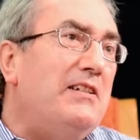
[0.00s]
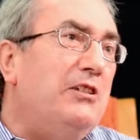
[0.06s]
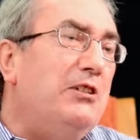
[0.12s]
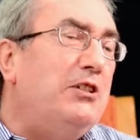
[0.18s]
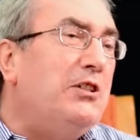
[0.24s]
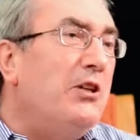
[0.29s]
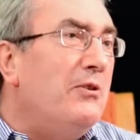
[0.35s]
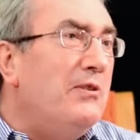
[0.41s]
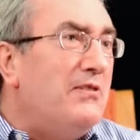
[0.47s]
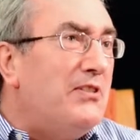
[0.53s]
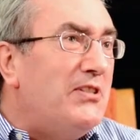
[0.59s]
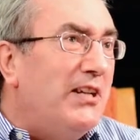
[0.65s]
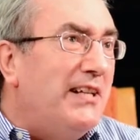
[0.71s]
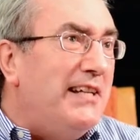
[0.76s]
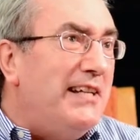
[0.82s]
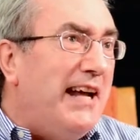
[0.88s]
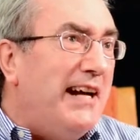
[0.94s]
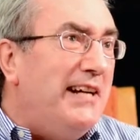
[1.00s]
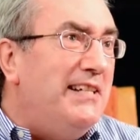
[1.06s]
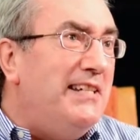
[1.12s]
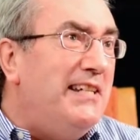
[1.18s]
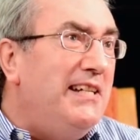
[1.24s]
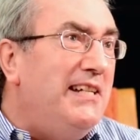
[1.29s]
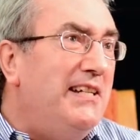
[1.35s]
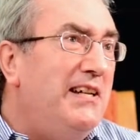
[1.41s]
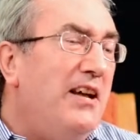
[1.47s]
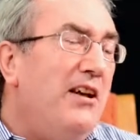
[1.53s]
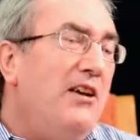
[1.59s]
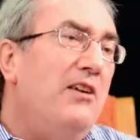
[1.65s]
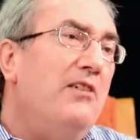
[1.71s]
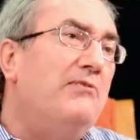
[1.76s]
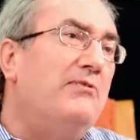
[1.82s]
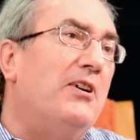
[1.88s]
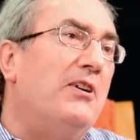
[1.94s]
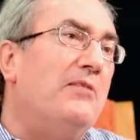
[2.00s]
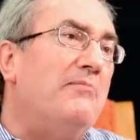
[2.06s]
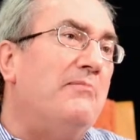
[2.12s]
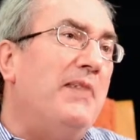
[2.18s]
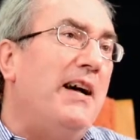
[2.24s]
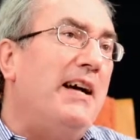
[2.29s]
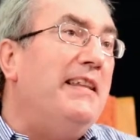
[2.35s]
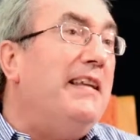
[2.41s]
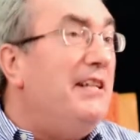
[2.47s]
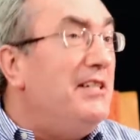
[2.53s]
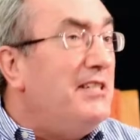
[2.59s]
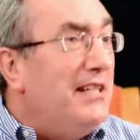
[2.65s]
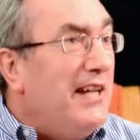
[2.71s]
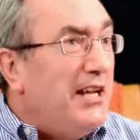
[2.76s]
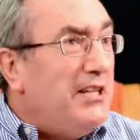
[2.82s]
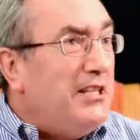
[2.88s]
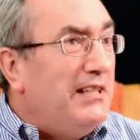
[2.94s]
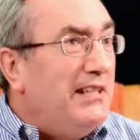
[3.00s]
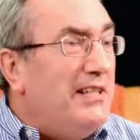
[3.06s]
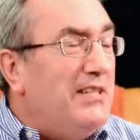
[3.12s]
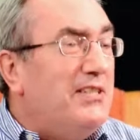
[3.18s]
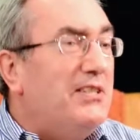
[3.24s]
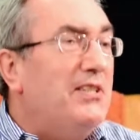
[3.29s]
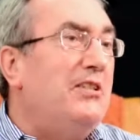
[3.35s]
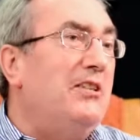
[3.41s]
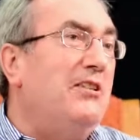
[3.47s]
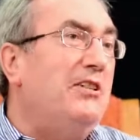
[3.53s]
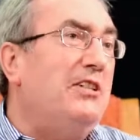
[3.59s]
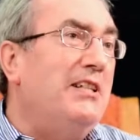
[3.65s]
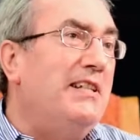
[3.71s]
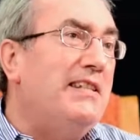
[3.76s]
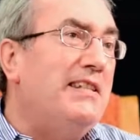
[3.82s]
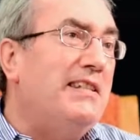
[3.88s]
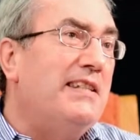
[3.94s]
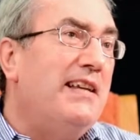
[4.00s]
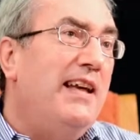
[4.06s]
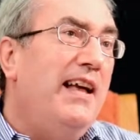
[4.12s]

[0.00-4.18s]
show of solidarity from the international institutions,